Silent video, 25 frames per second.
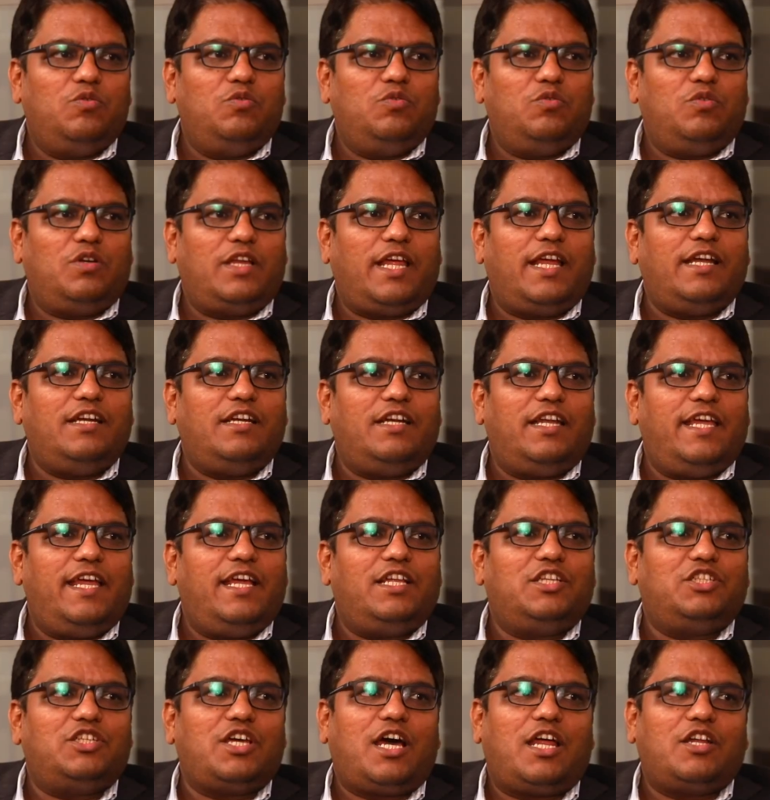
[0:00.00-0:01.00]
who can
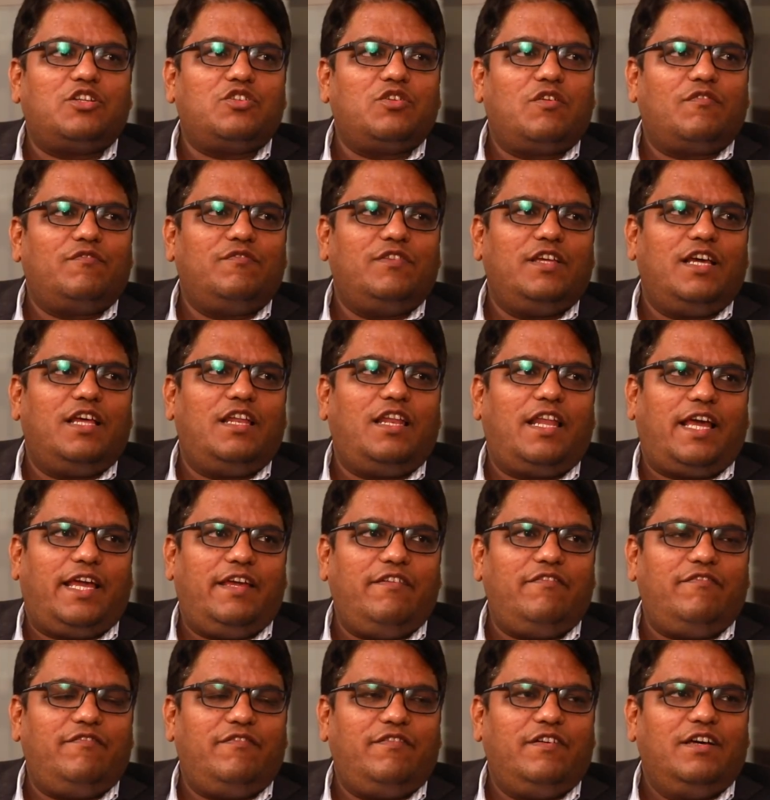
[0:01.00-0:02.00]
take charge of their
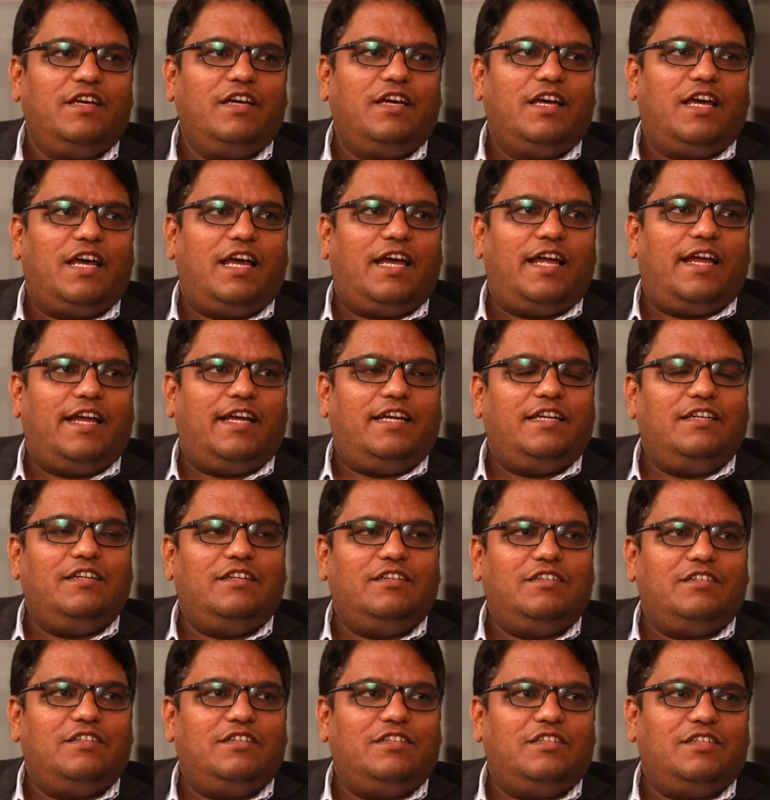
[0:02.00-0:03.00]
life, and
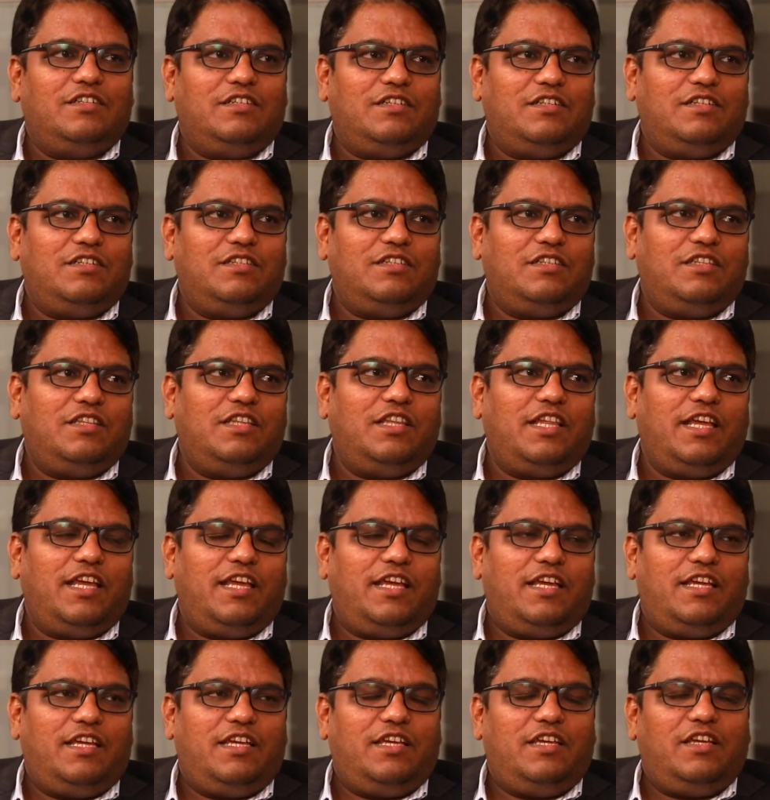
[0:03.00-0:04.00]

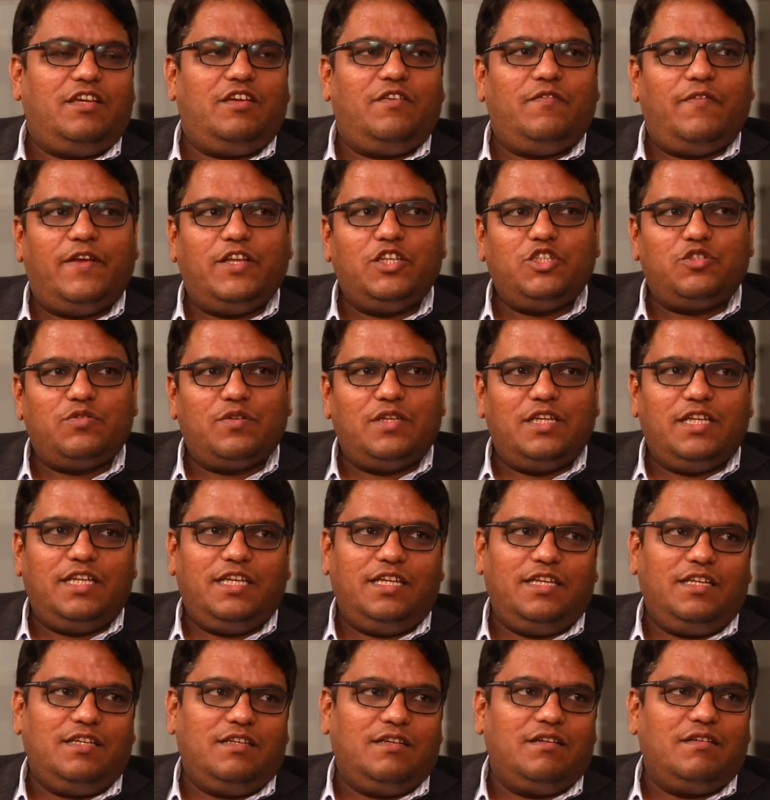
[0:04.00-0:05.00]
they
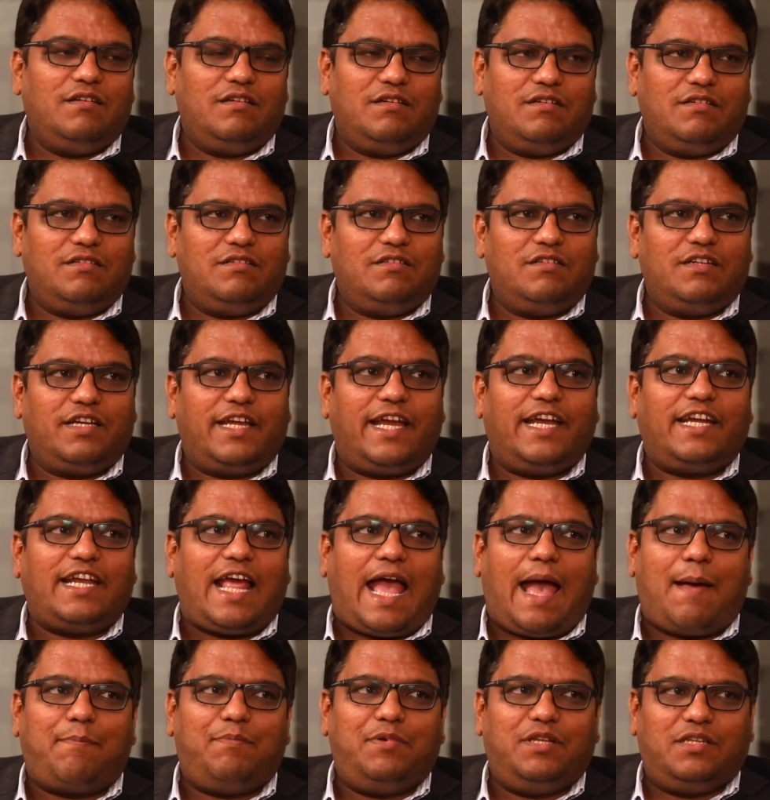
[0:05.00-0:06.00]
eventually get
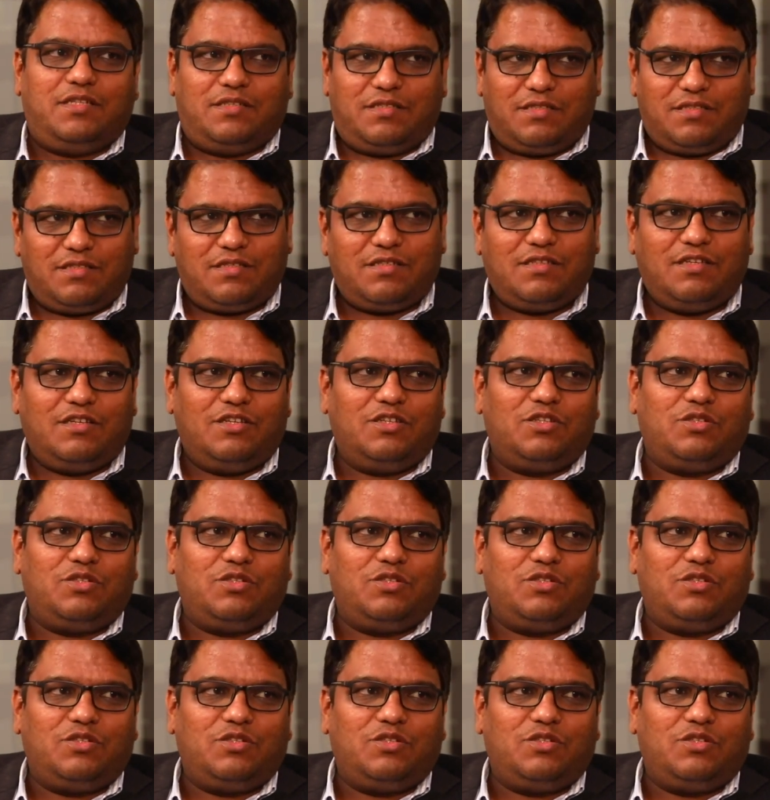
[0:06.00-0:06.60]
happiness.